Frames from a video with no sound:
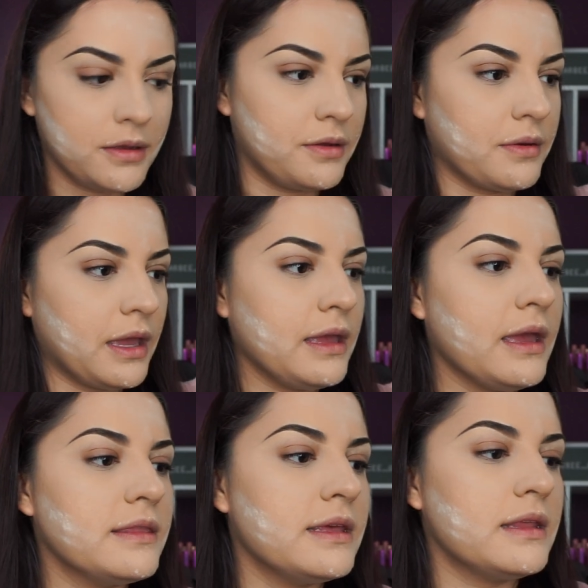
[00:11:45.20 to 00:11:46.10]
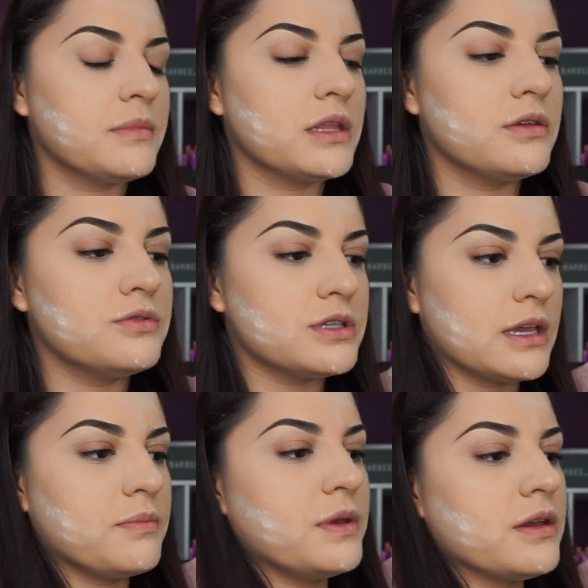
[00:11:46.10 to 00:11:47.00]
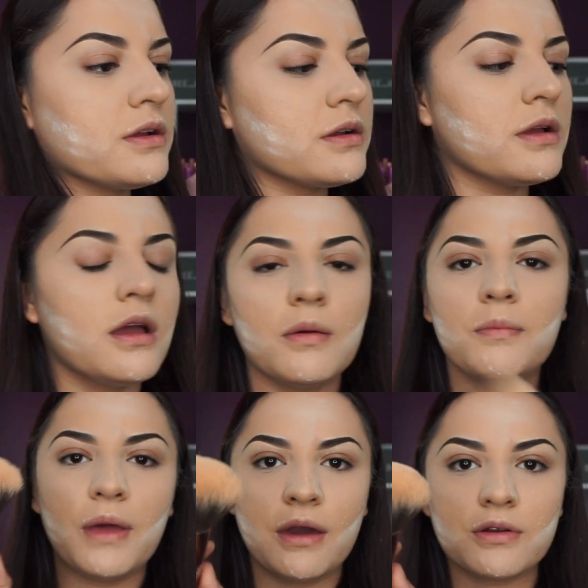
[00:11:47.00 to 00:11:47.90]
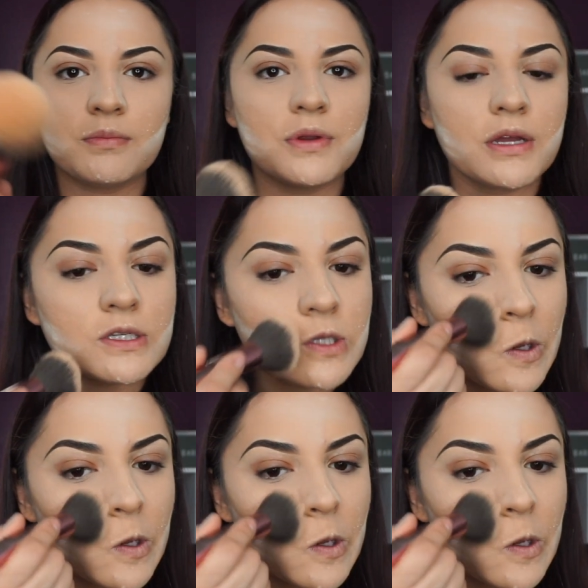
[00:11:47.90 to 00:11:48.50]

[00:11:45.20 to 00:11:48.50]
Okay, and then I'm gonna use a bigger powder brush,